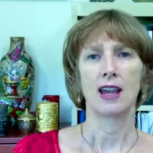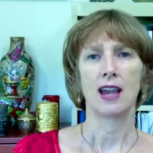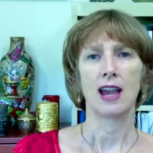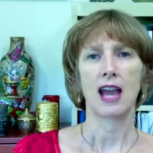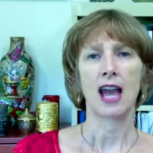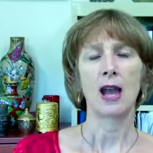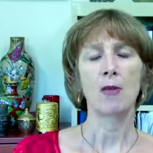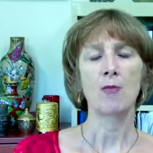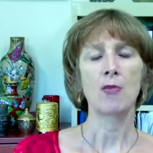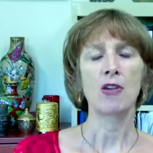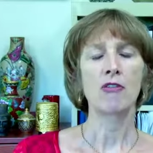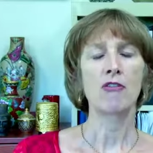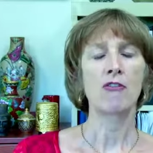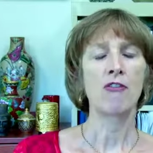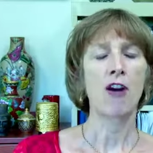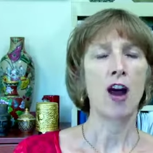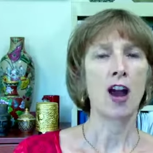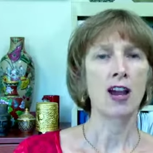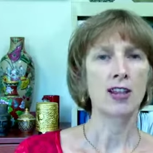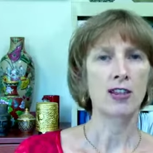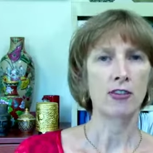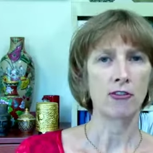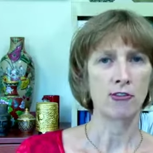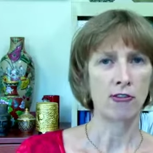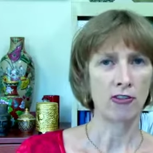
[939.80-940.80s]
And we
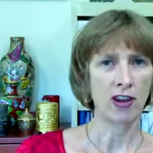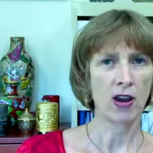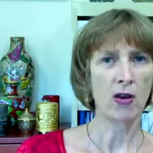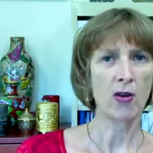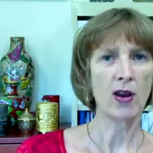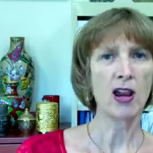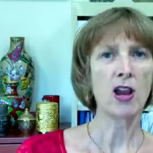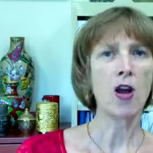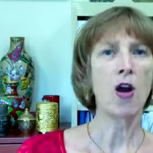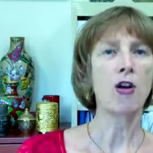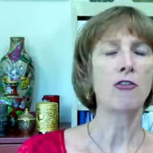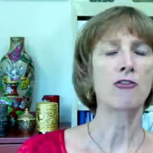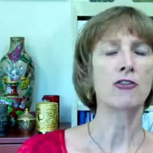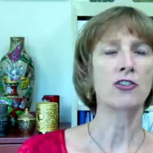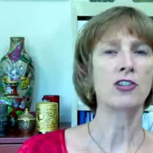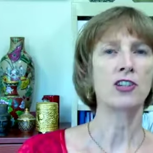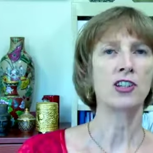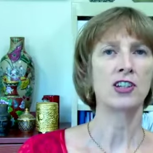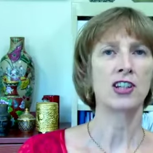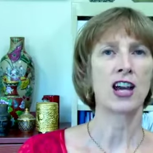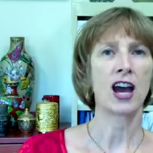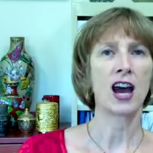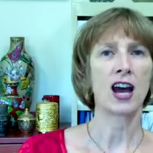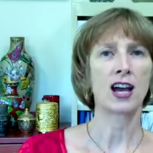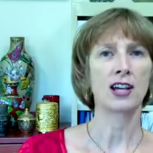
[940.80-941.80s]
find that very often
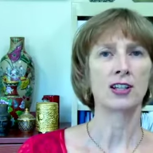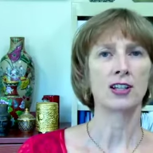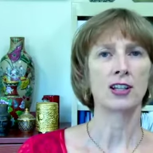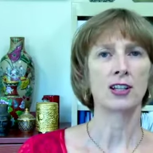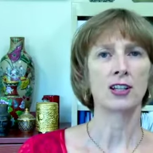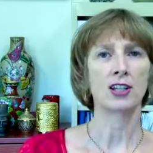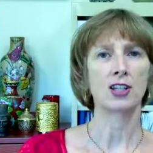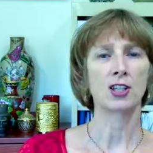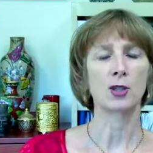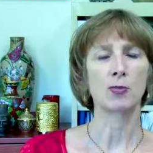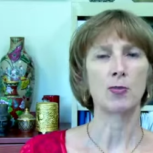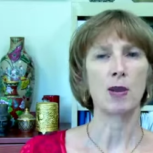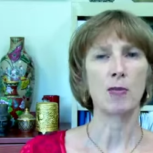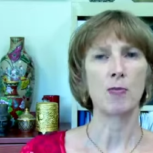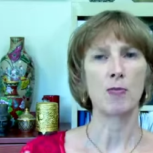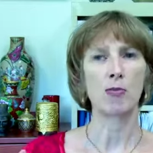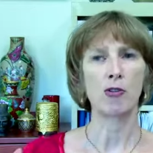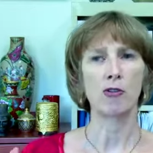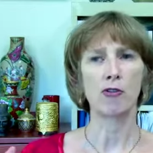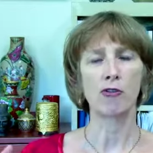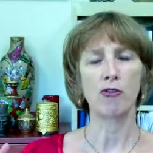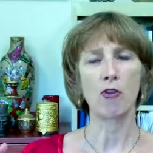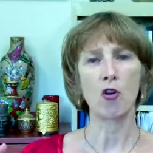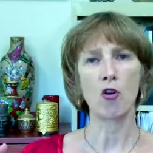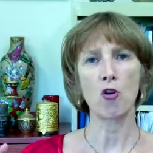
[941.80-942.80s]
data that's been
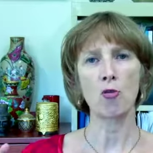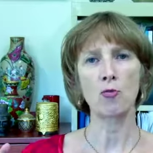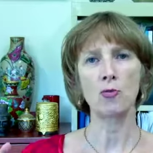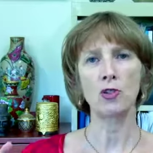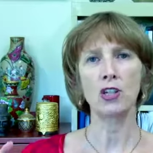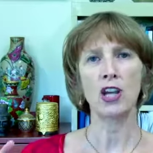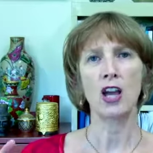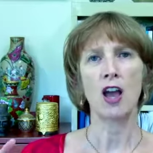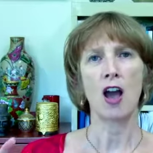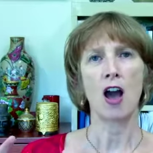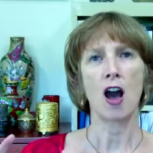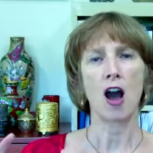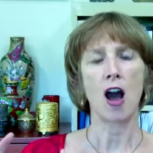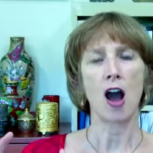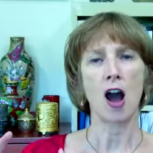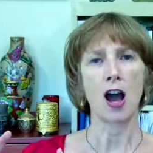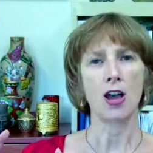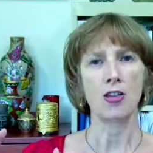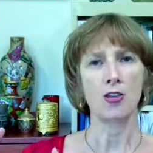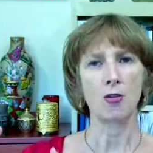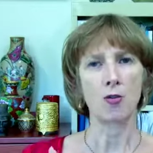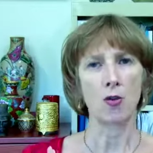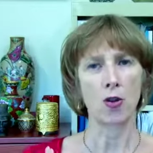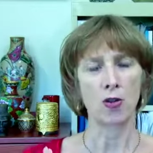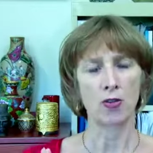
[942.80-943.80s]
performed
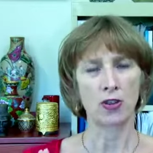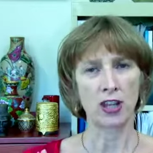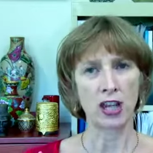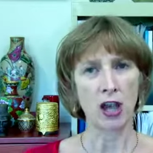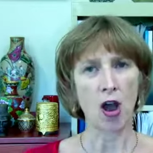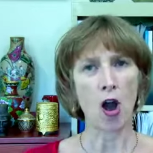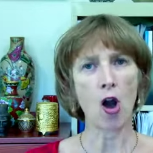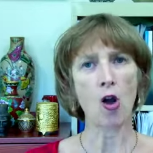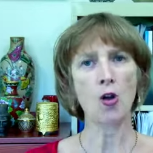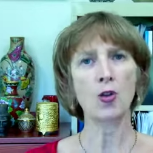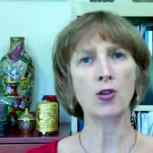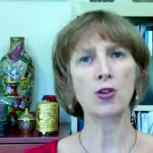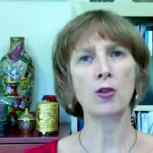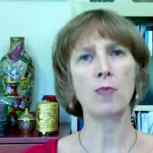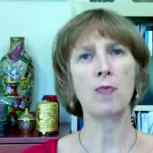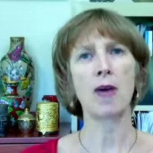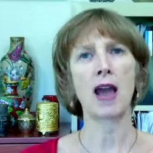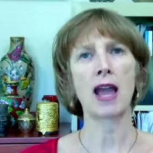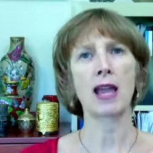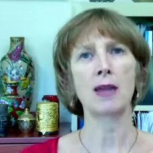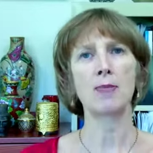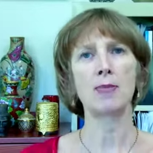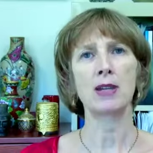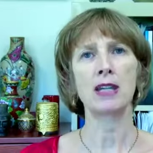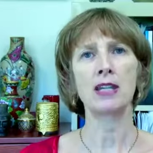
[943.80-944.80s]
either on the older
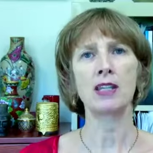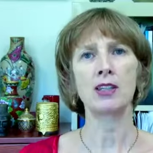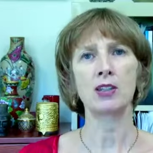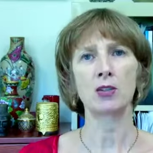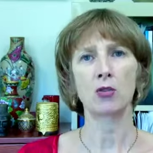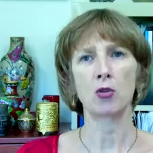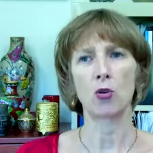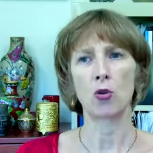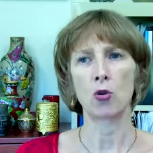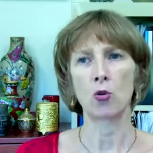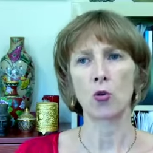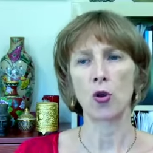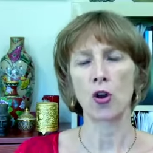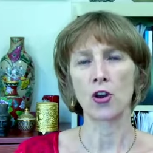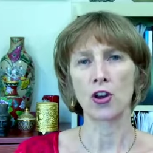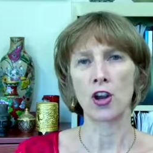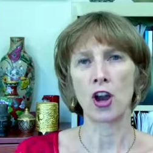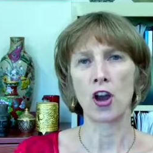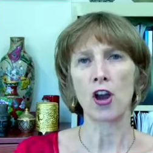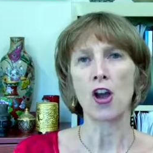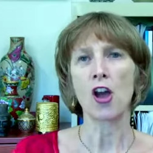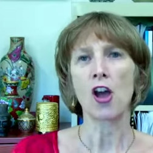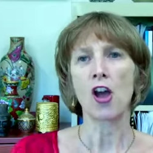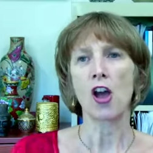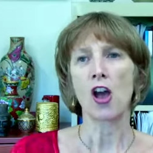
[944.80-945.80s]
babies or on a